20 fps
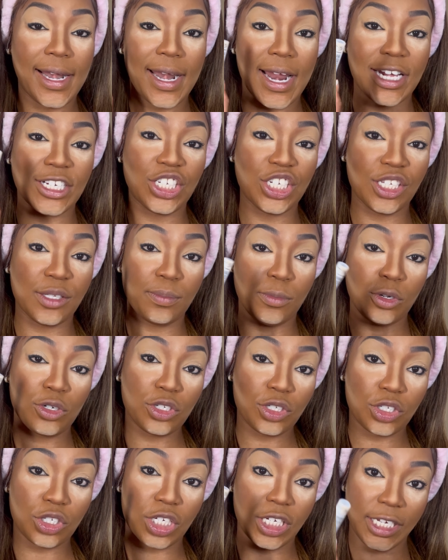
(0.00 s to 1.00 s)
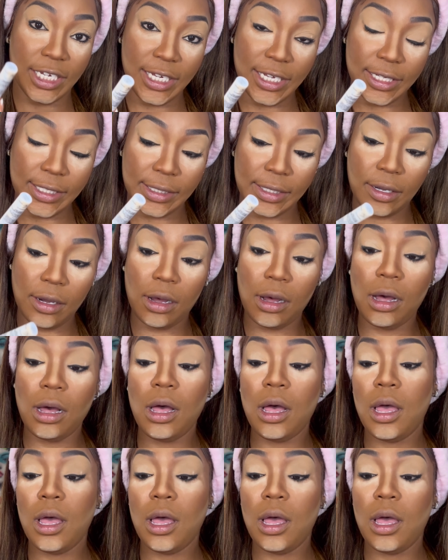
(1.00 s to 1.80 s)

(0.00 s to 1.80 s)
lashes much easier